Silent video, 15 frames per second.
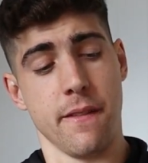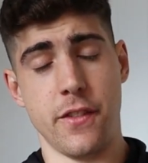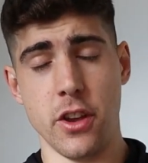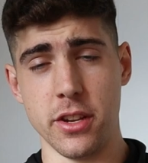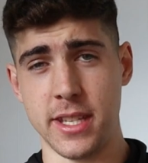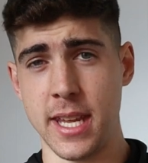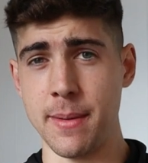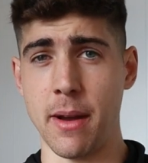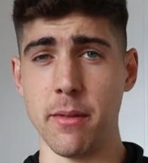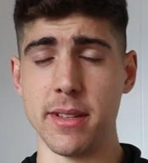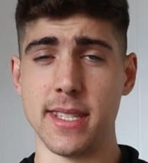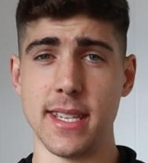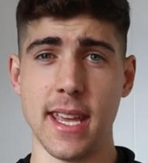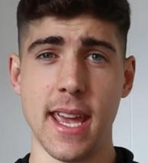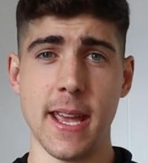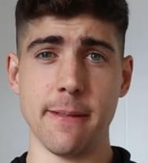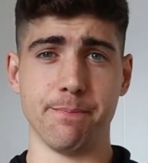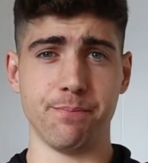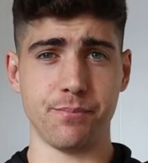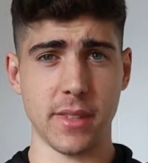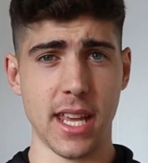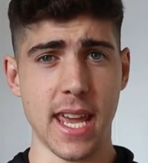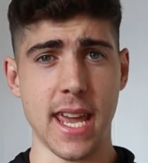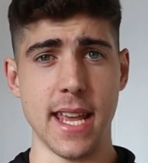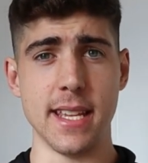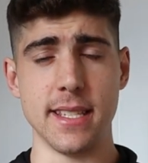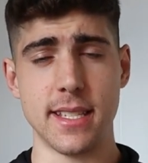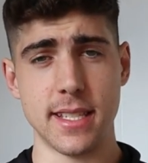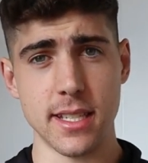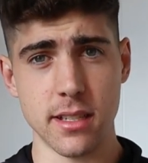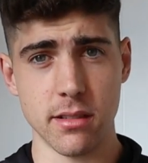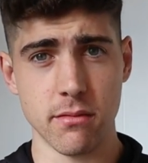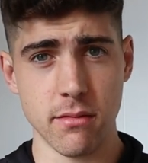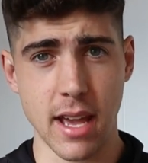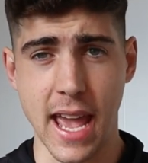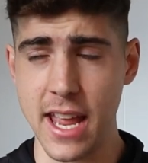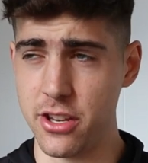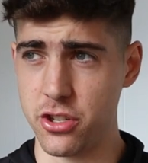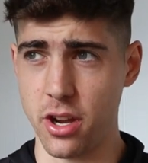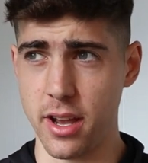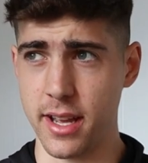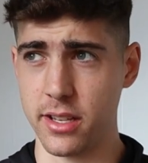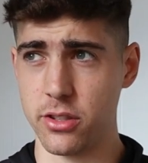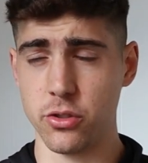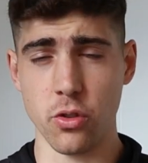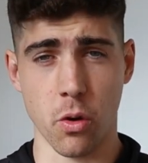first tip I would say is enjoy it.